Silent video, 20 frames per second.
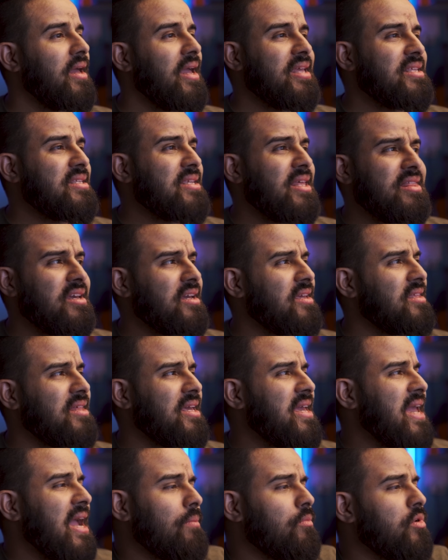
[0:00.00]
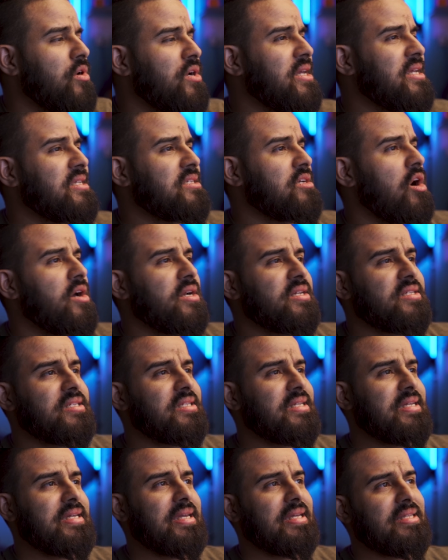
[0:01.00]
The camera is
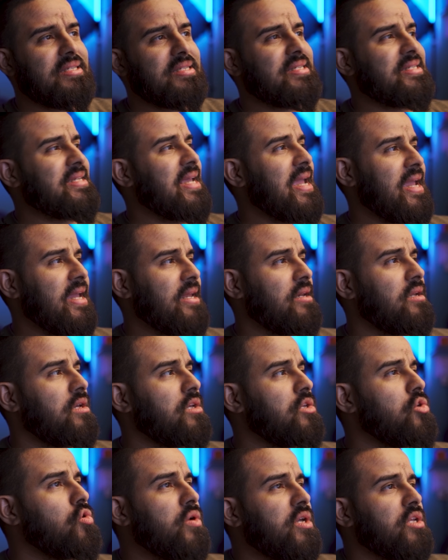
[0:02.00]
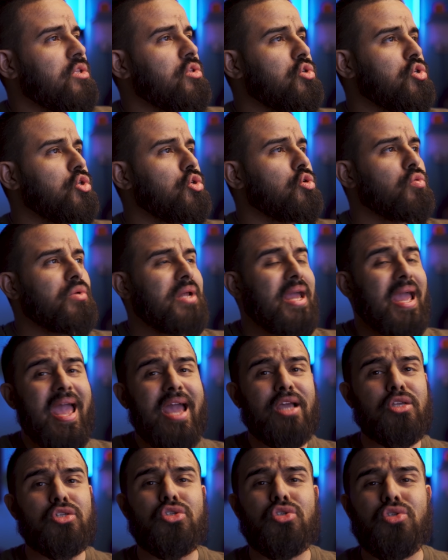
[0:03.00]
honestly insane. You can shoot
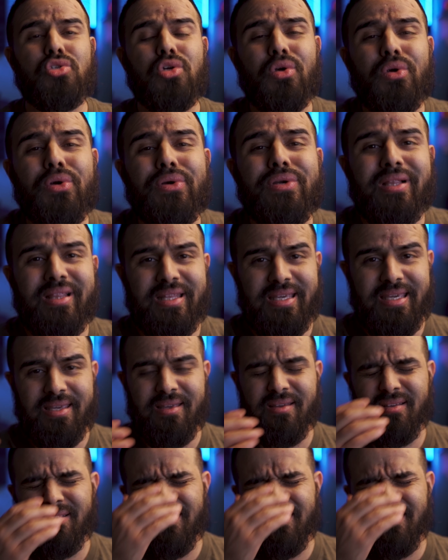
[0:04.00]
externally,